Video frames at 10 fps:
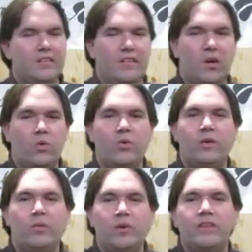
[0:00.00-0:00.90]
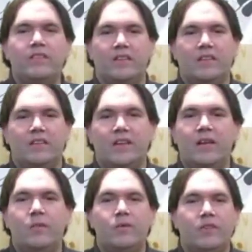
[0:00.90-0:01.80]
The only reason
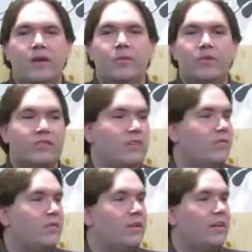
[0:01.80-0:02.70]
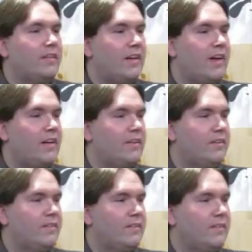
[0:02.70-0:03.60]
he was able to suffer like that
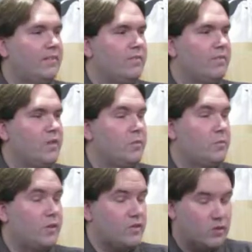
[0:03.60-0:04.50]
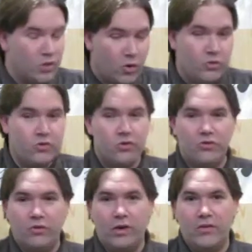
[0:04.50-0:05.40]
is because he chose to
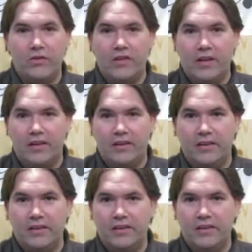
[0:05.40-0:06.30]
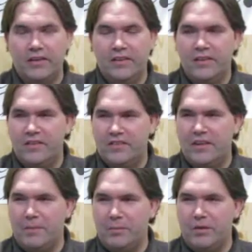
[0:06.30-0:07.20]
for our sake. And doesn't
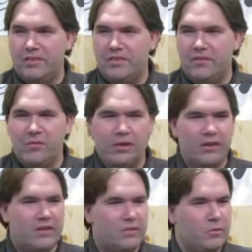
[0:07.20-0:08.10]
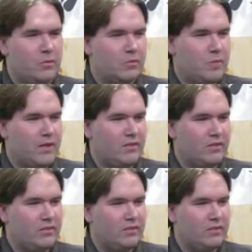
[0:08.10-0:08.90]
that put his suffering in a different perspective?